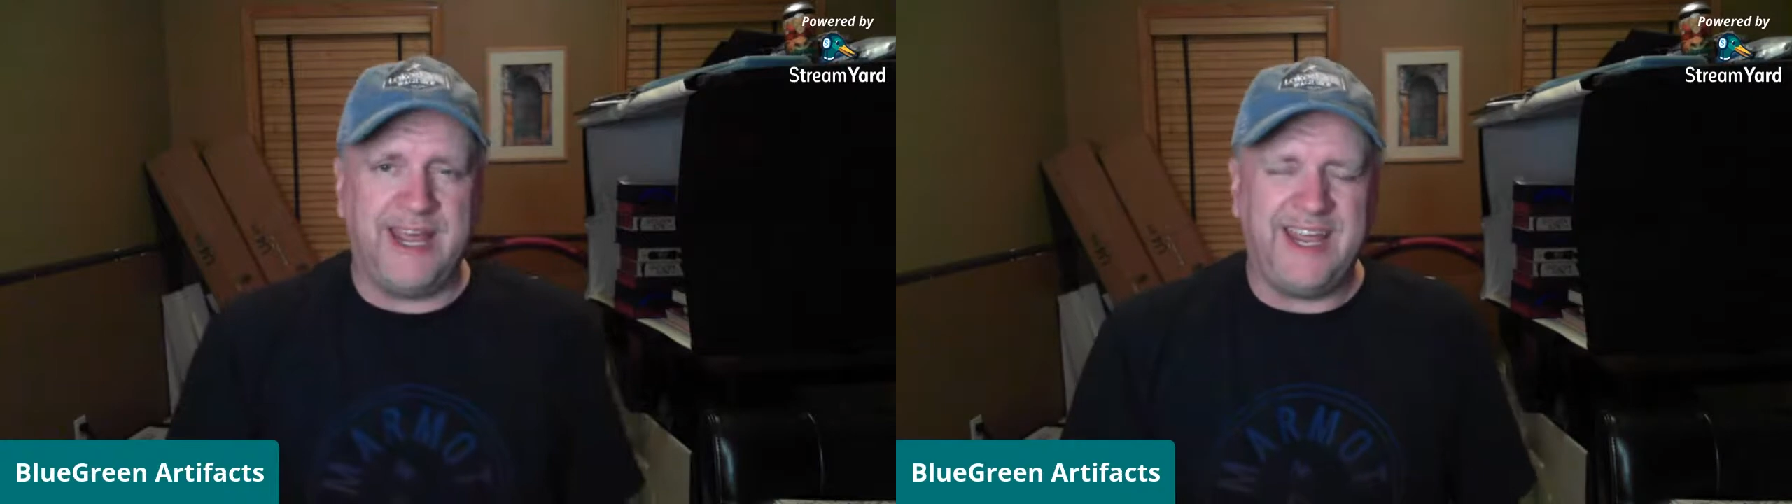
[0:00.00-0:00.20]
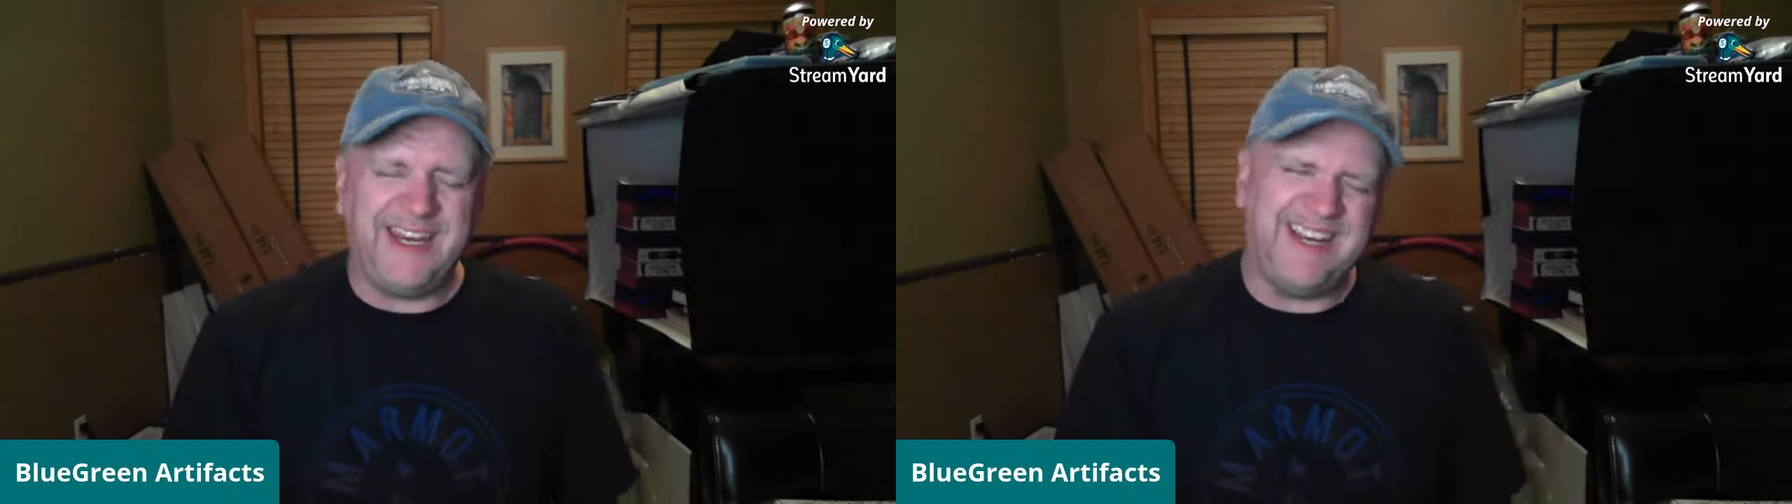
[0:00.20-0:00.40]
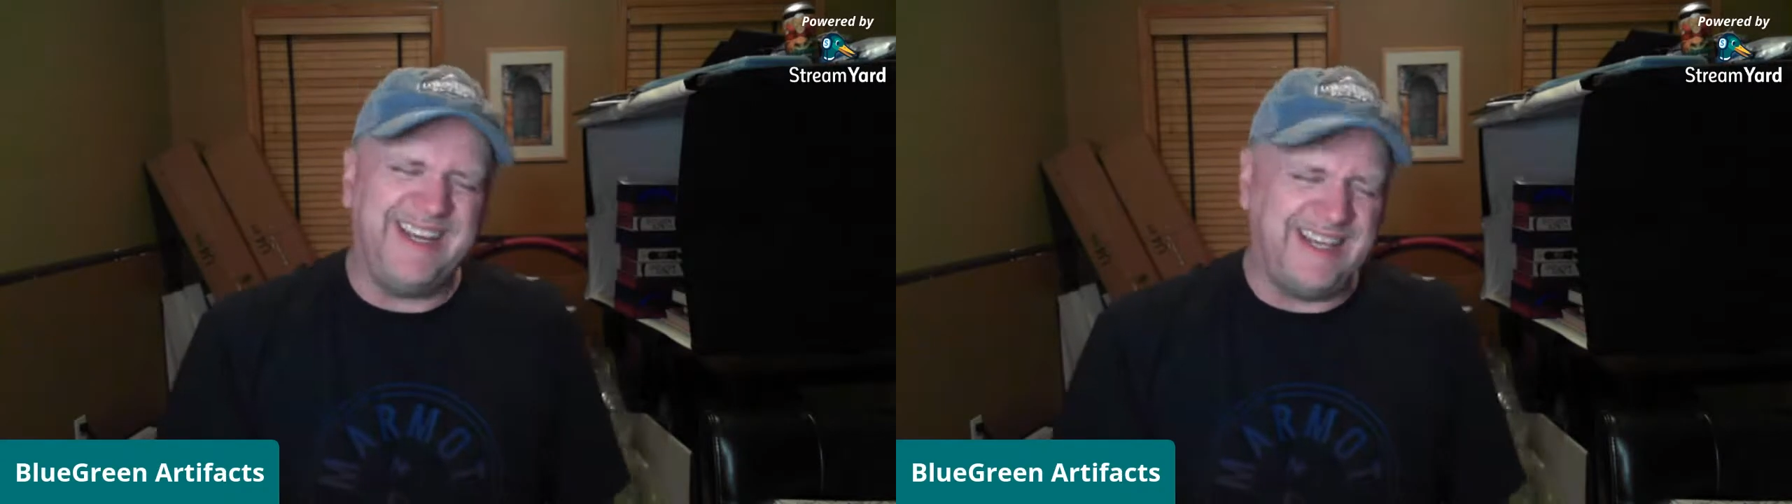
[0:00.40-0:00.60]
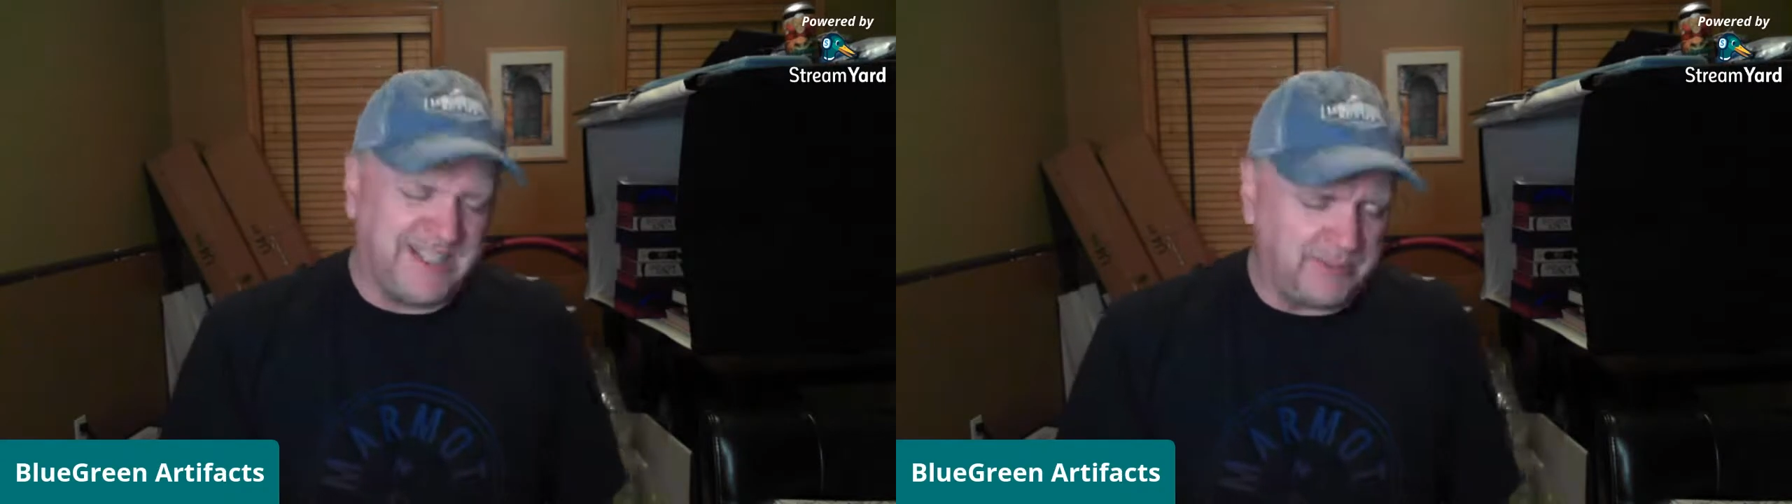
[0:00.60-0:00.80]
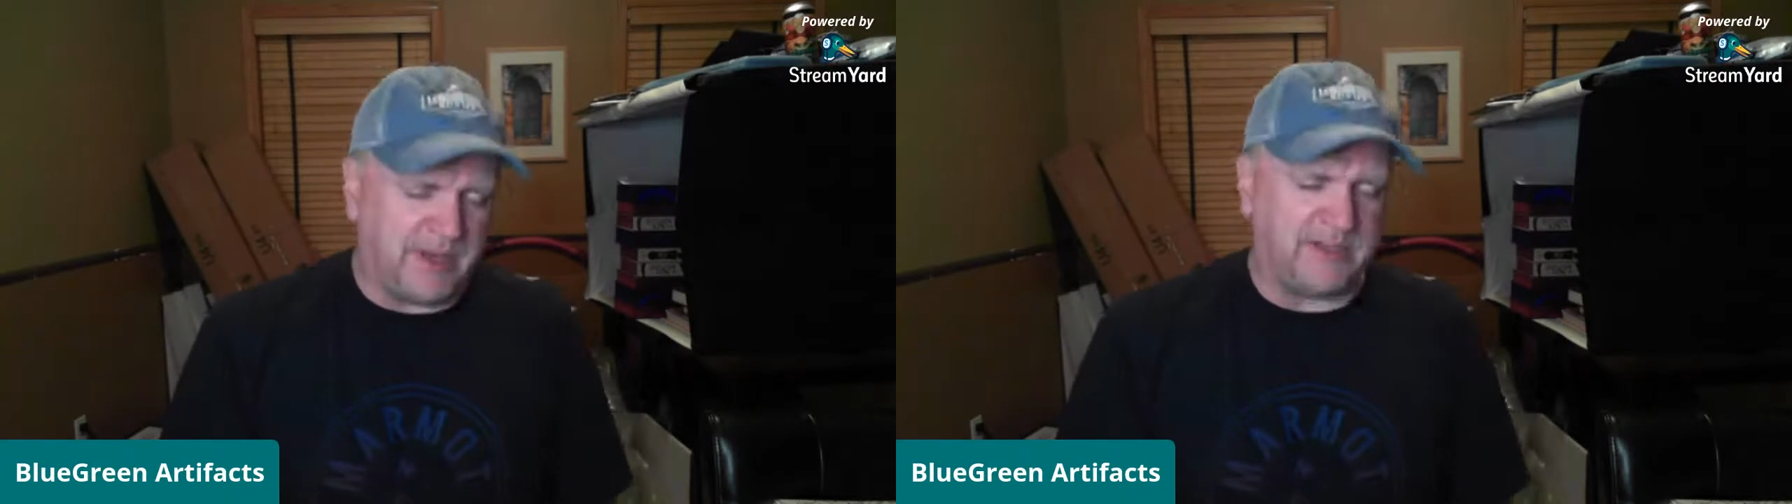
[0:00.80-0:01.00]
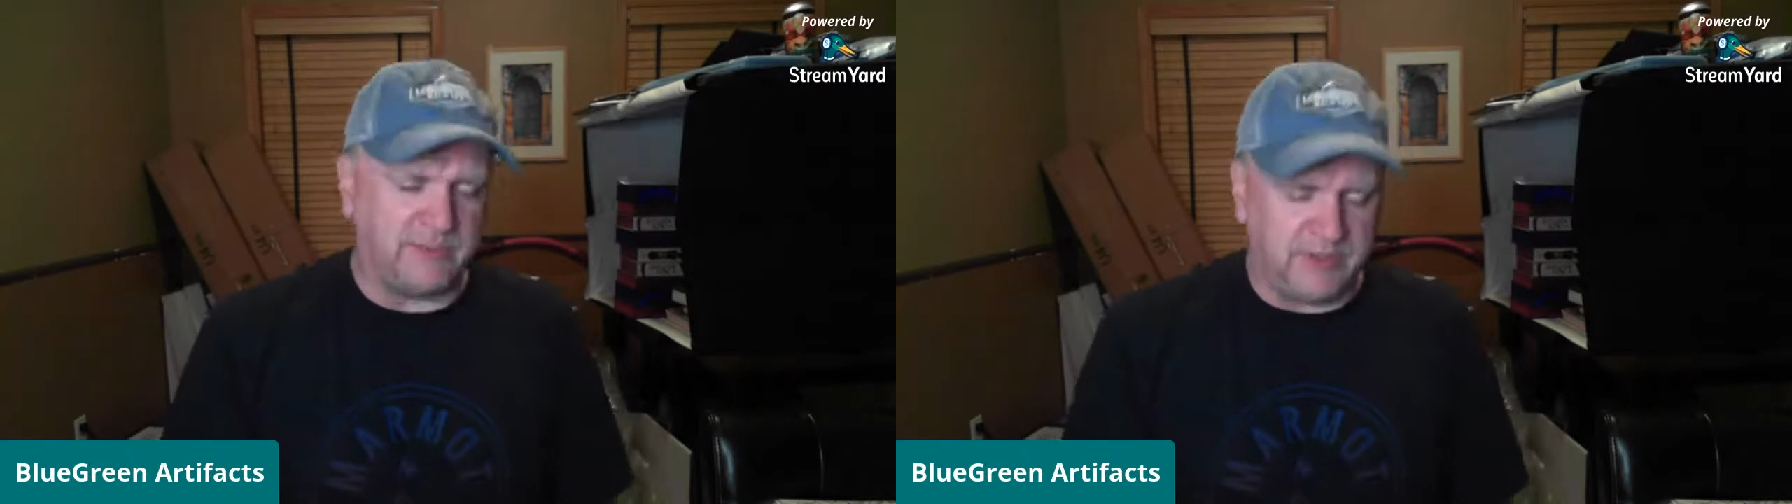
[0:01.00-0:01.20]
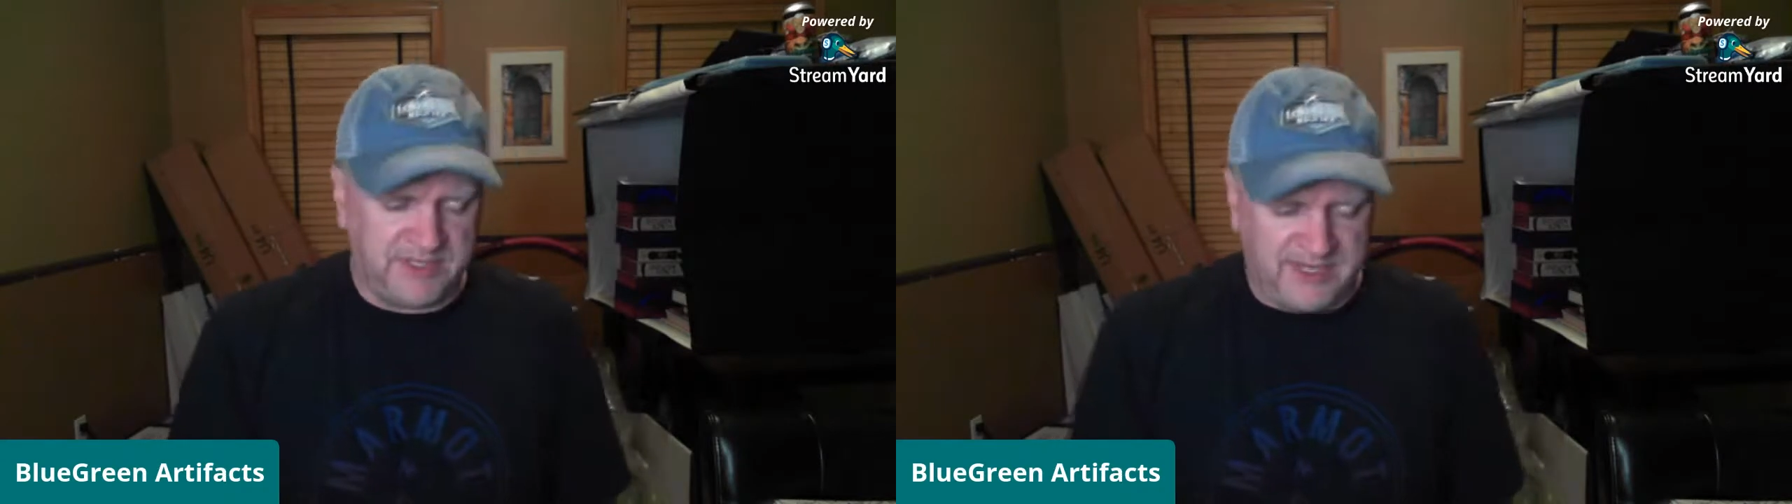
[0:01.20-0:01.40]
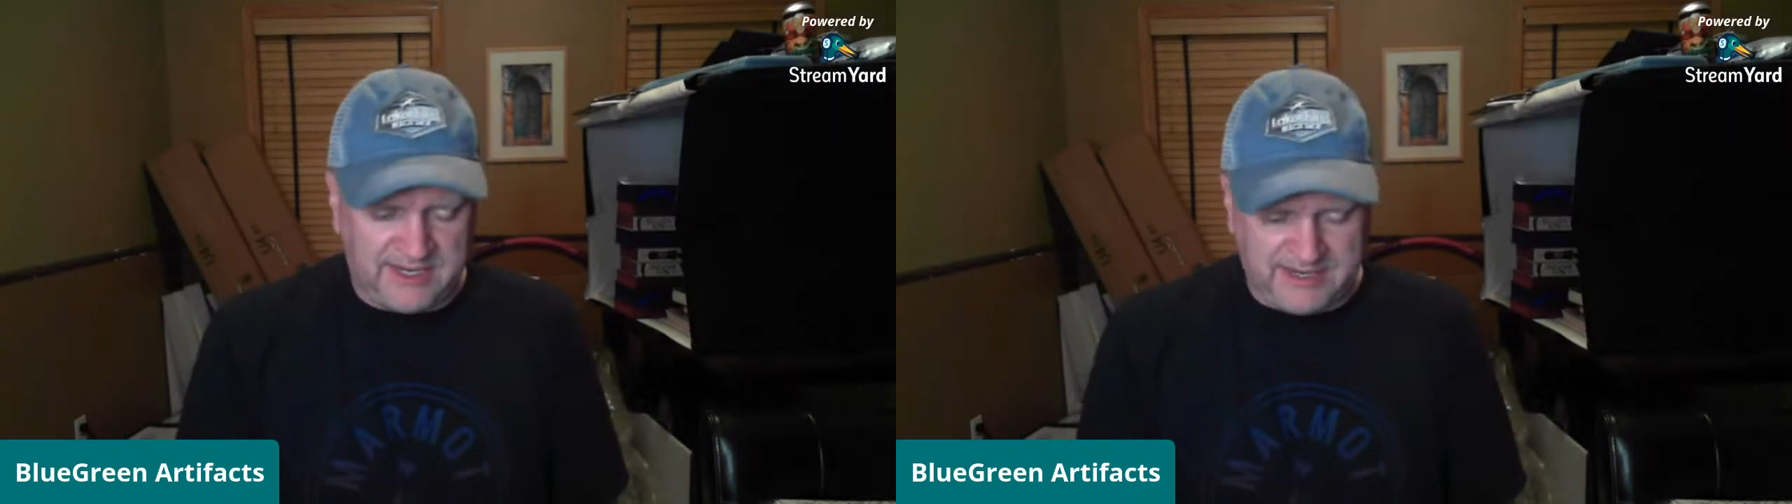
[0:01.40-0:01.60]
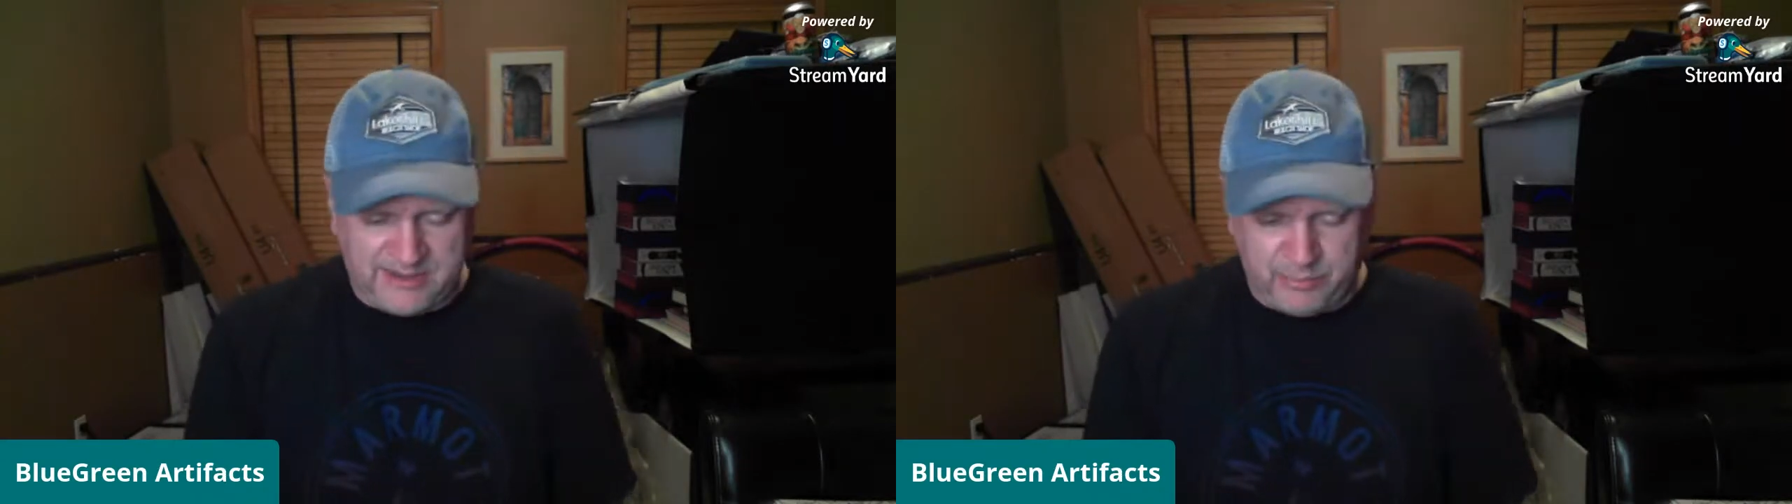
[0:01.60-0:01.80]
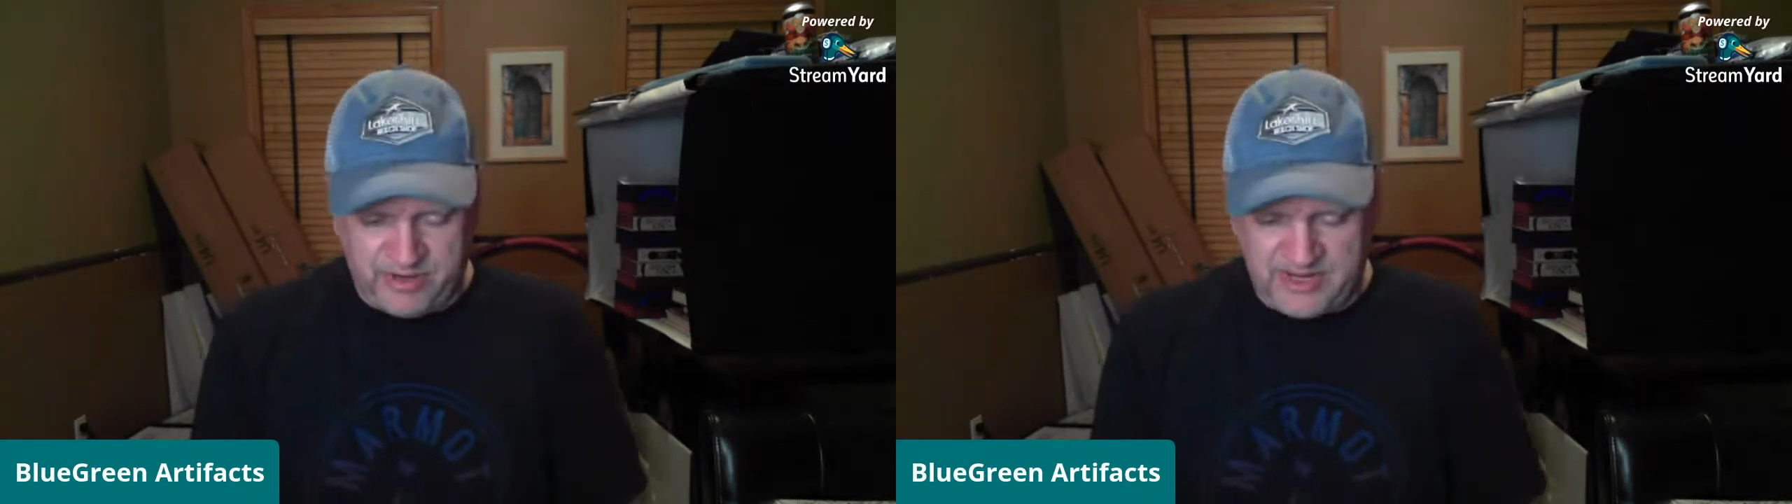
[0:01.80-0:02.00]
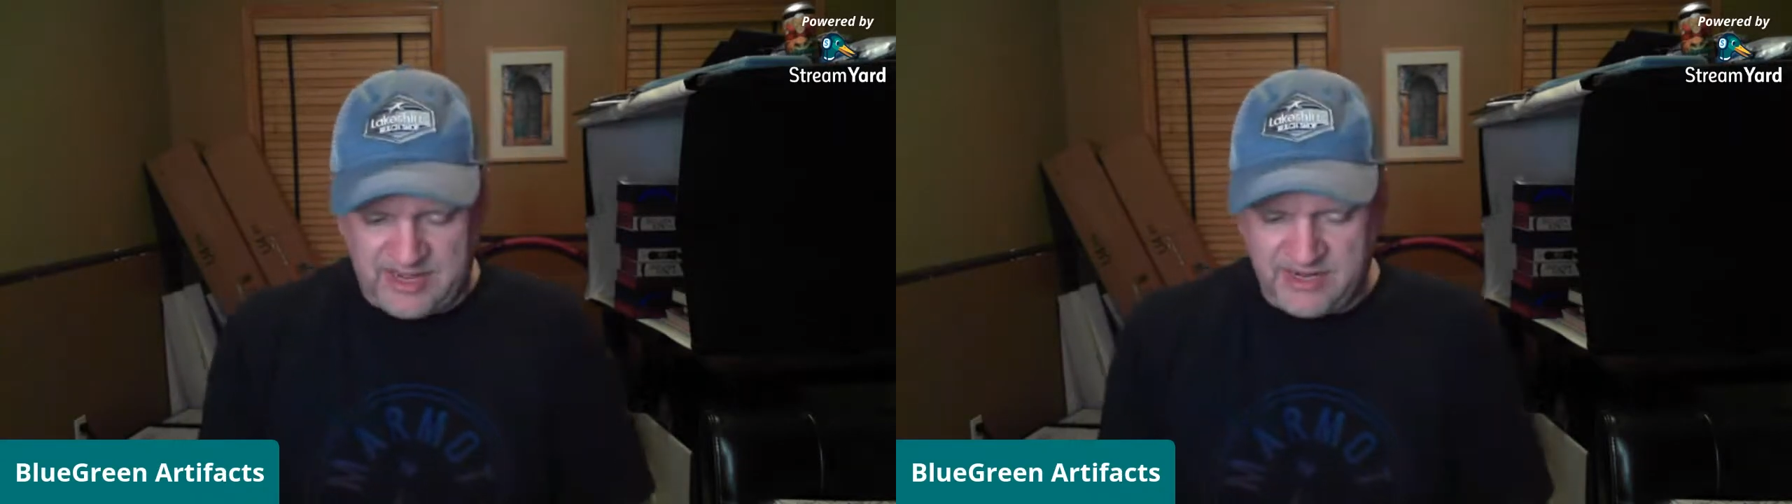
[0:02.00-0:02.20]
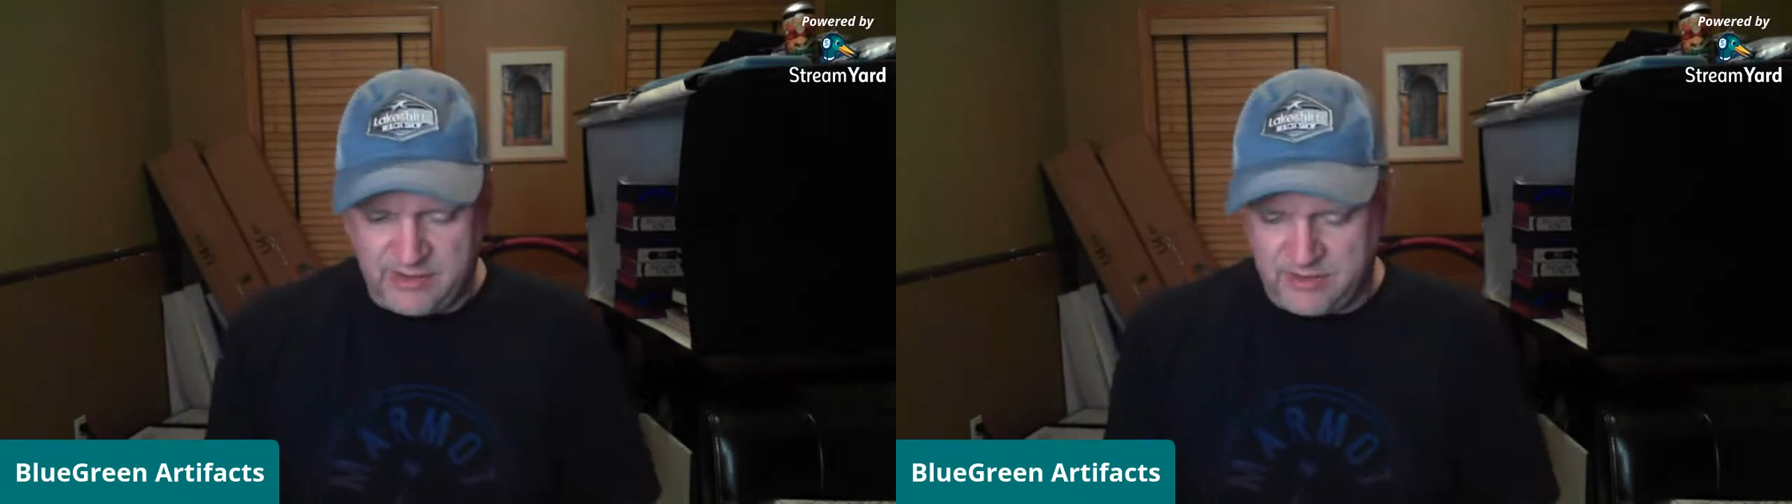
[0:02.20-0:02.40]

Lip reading: It is possible to get a 9.9